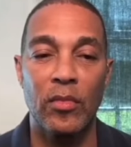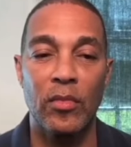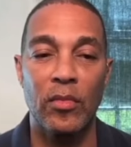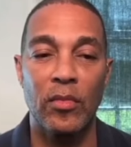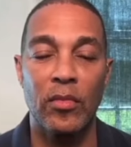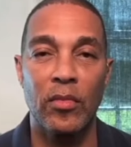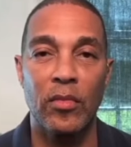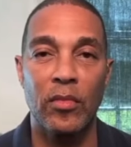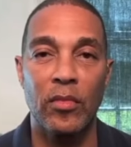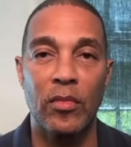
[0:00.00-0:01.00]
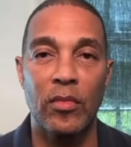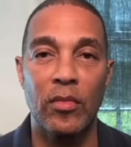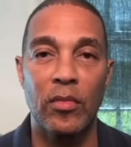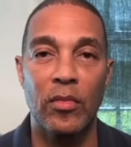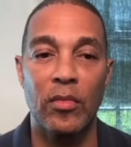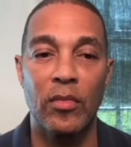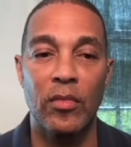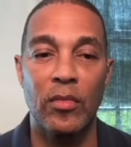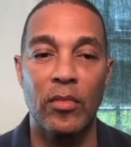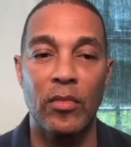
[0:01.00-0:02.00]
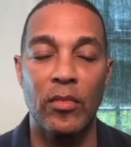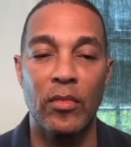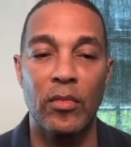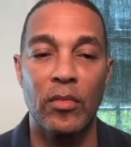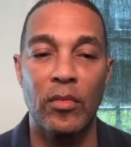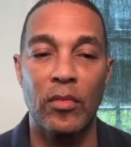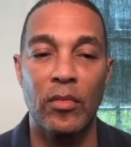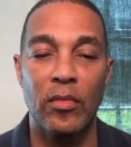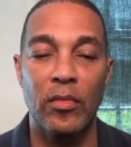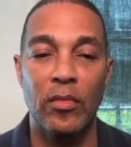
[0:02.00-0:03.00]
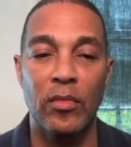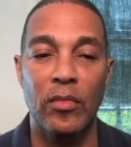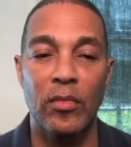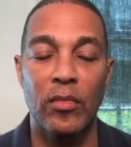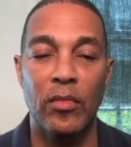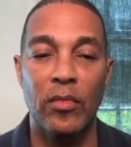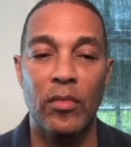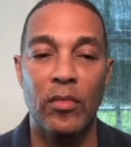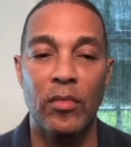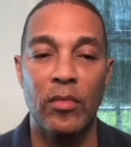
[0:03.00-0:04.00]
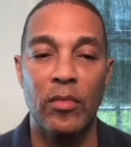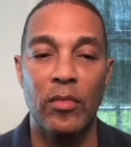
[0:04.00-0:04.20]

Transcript: (not speaking)